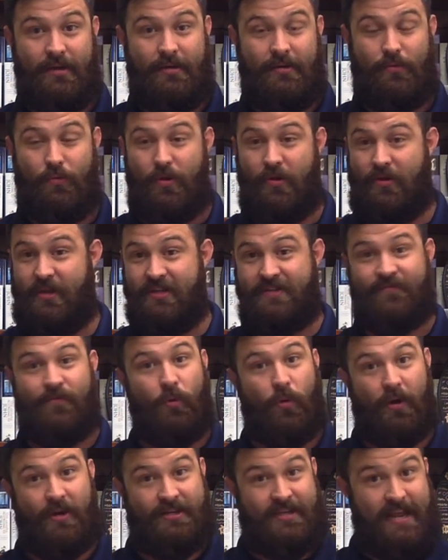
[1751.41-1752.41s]
Whether that's
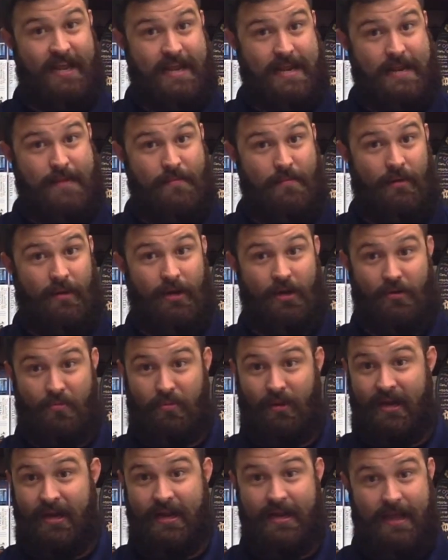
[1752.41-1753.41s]
for a team and you're
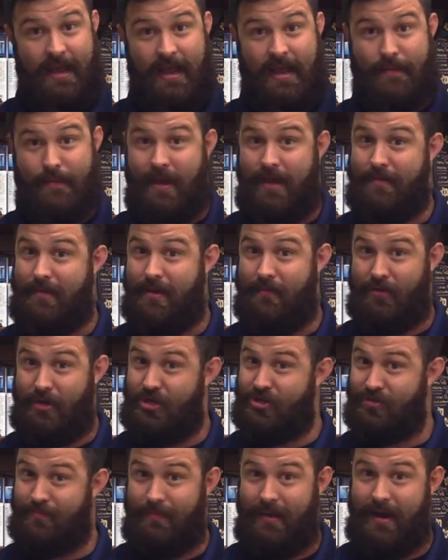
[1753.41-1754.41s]
playing a game, hey man, we
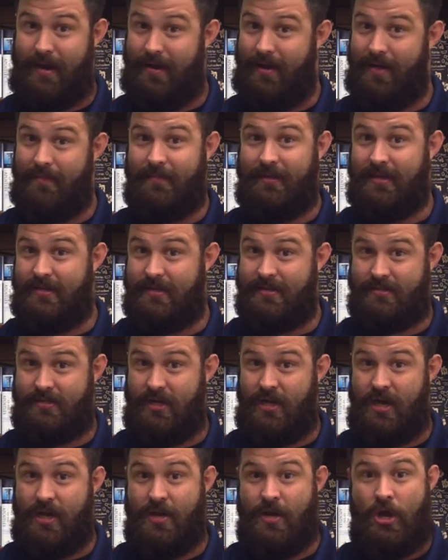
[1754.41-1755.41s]
need you to man up and get this
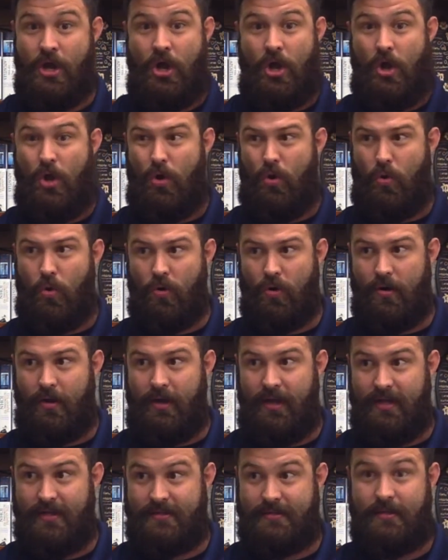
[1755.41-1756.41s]
done, or
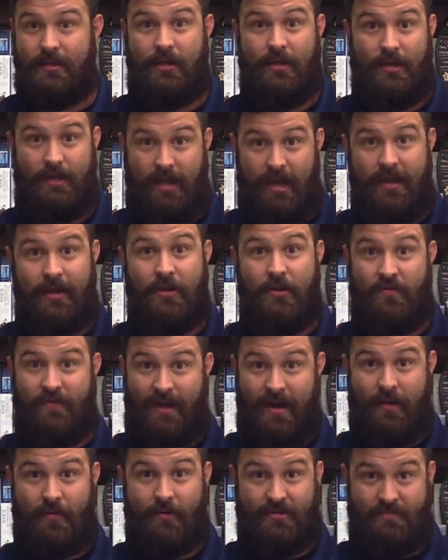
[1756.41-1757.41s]
it's hey, you
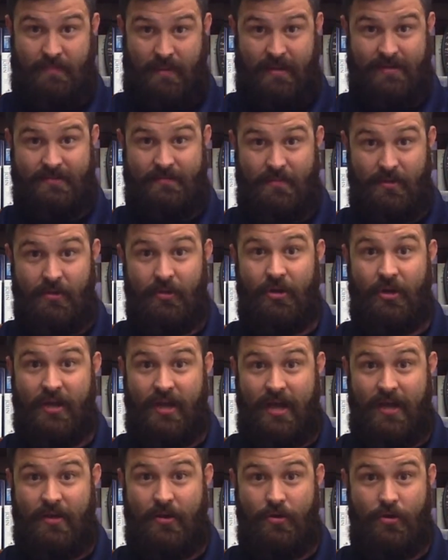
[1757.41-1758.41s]
got a responsibility you
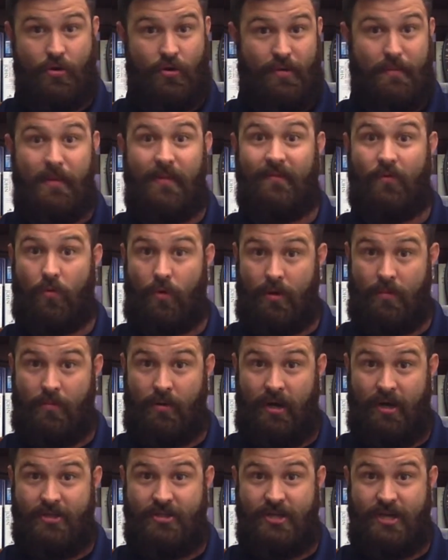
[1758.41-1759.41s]
got to do. You're in the middle of a work
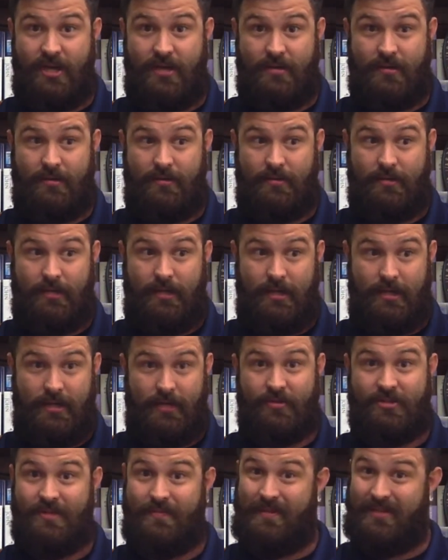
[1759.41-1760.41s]
project.
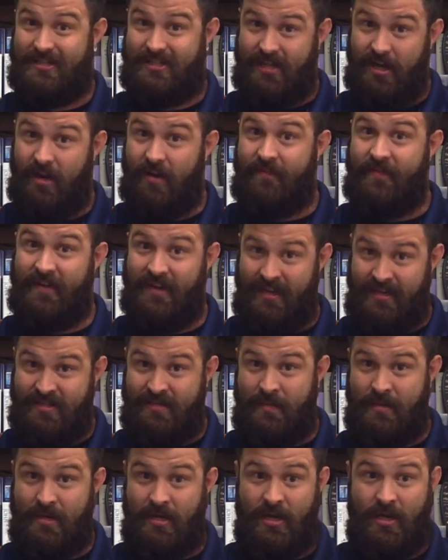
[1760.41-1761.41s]
There's something tough that needs to
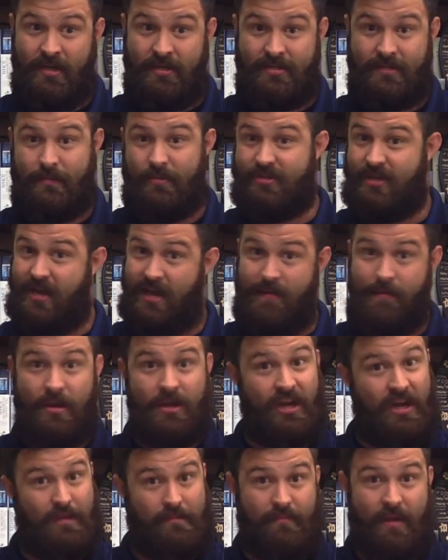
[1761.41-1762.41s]
be done. Someone say, hey man,
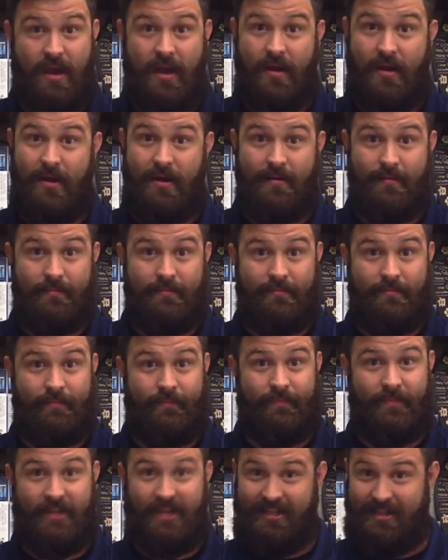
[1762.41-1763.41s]
you need to man up,
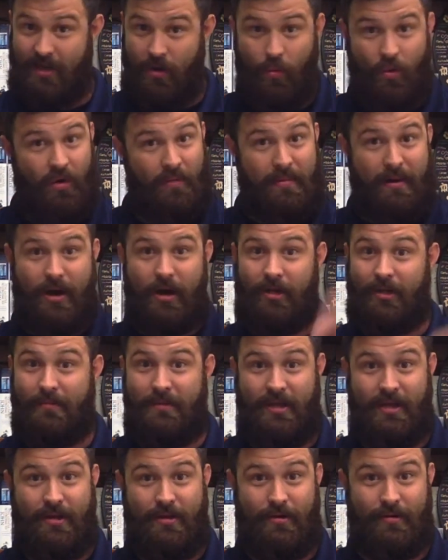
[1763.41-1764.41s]
get that wheelbarrow up
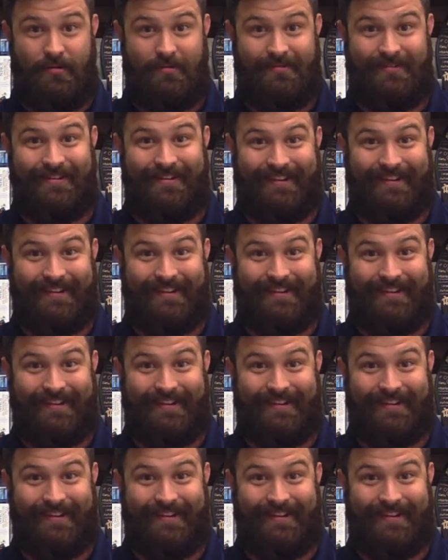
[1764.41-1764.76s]
the hill.